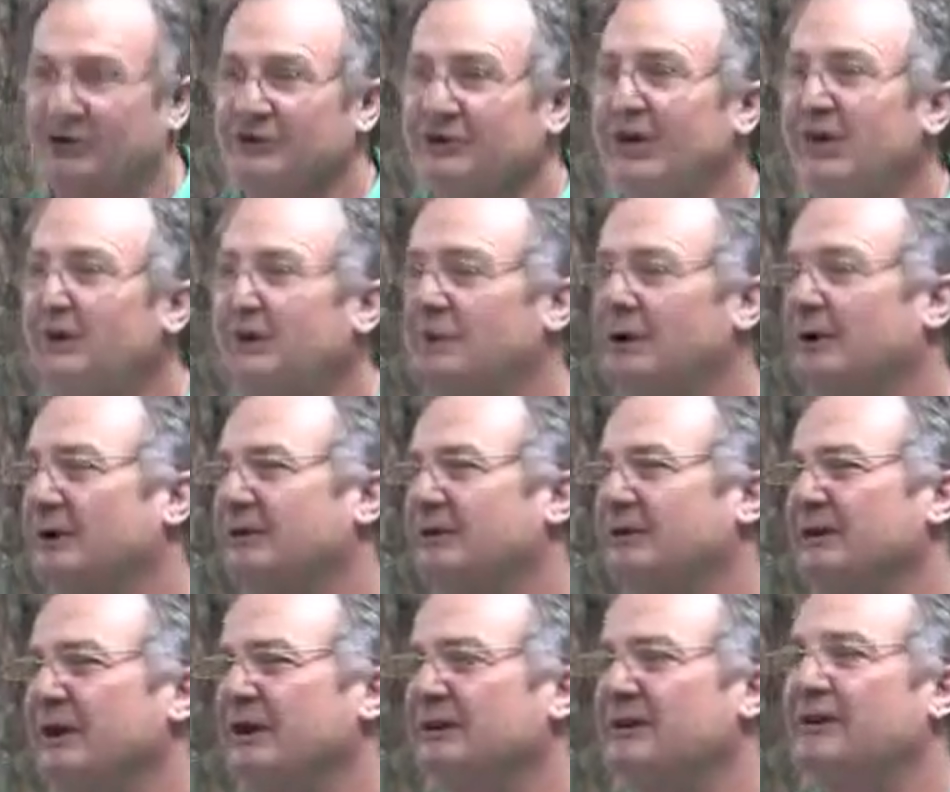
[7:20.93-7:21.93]
a zinc
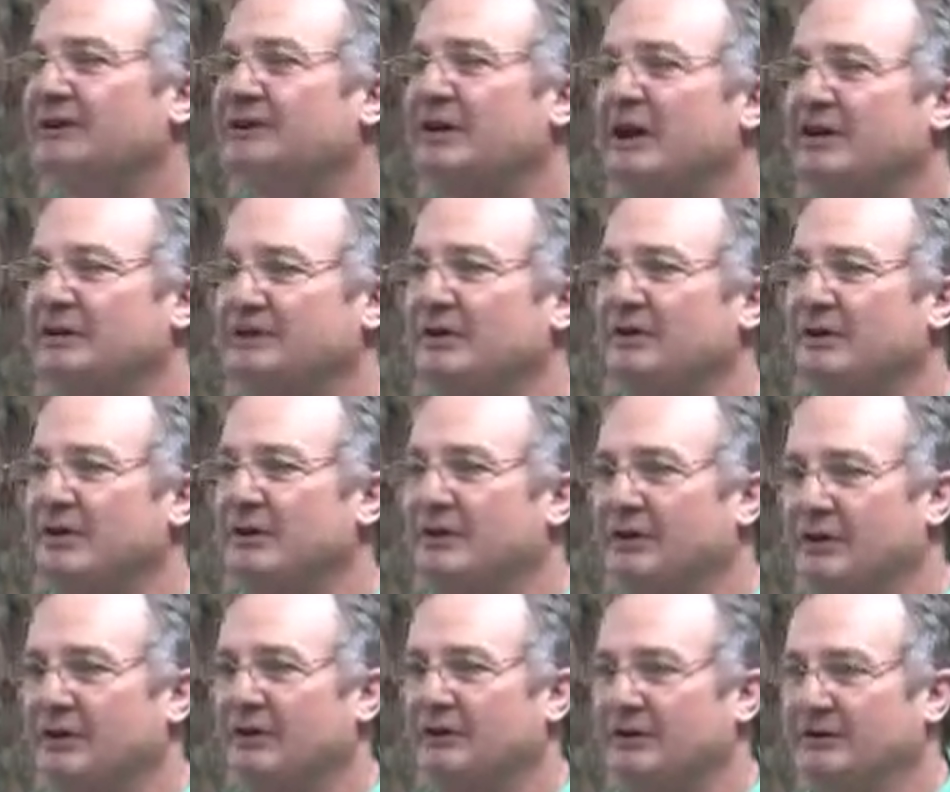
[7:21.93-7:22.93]
works. It just goes on and
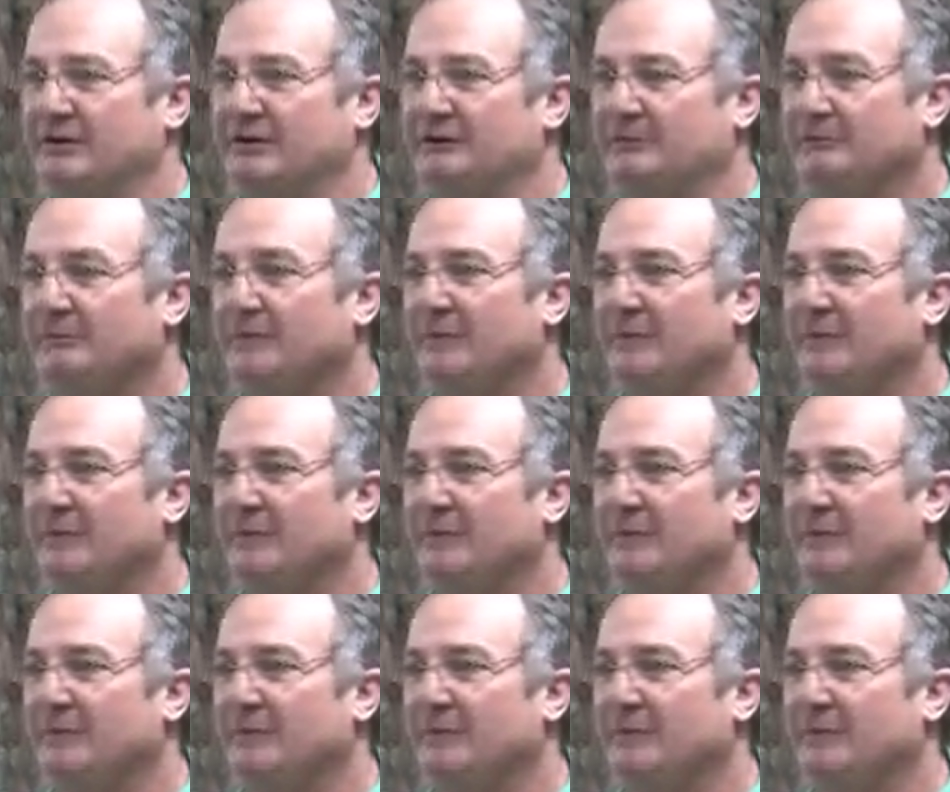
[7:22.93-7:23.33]
on and on.